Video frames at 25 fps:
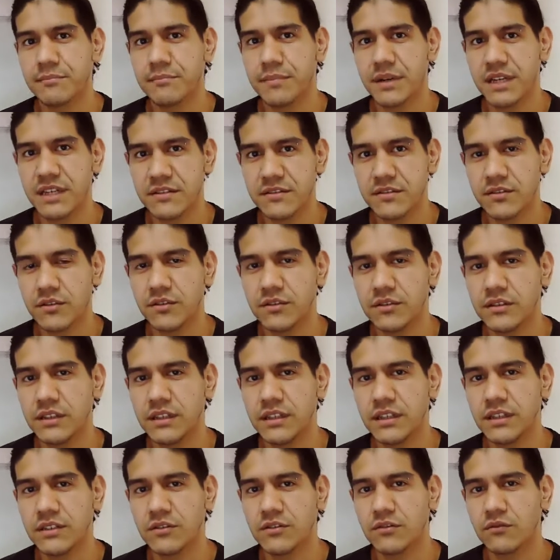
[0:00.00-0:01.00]
based
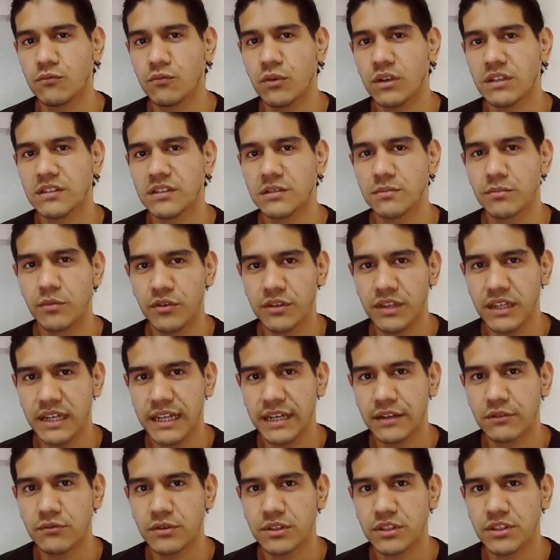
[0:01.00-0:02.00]
only on one's
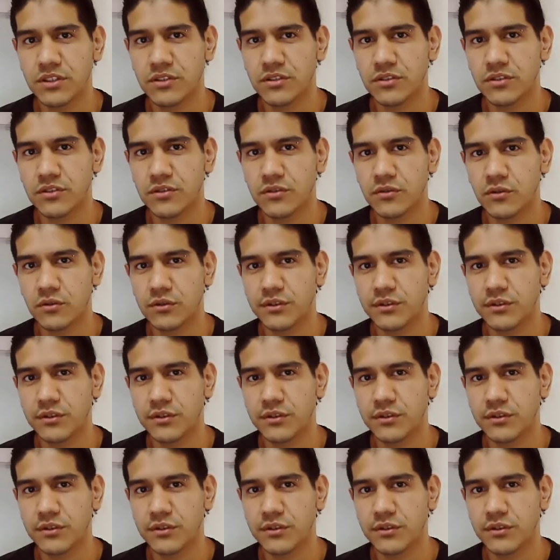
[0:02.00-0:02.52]
body language